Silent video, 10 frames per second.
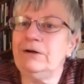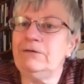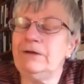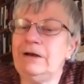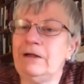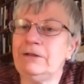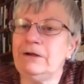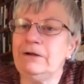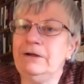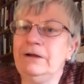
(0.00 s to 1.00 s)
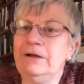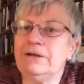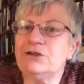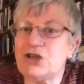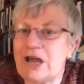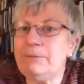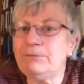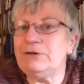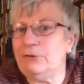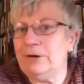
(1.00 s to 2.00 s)
another
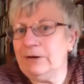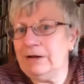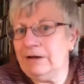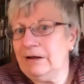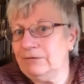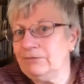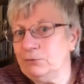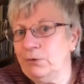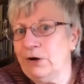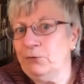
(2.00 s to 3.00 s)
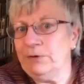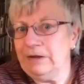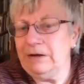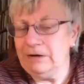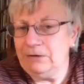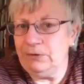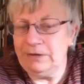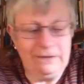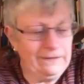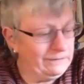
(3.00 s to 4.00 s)
chapter, if you will,
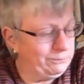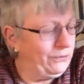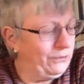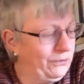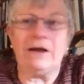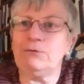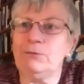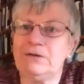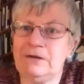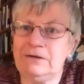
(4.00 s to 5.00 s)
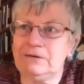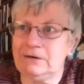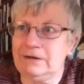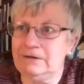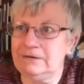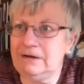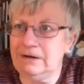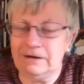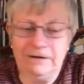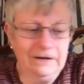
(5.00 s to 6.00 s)
within this project, which is to consider